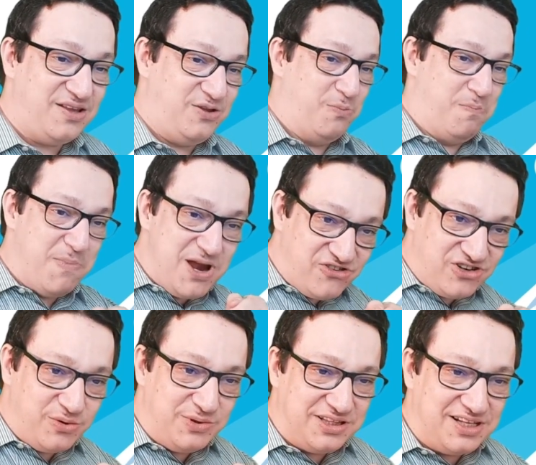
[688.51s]
you measure
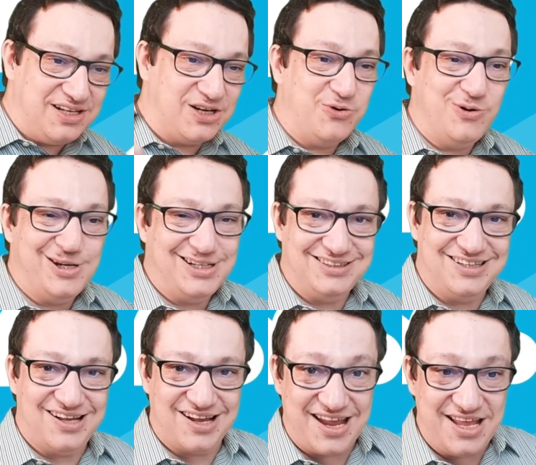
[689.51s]
with the ruler the
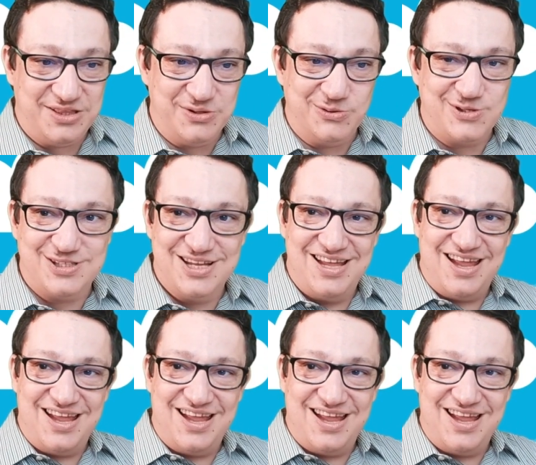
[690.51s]
radius,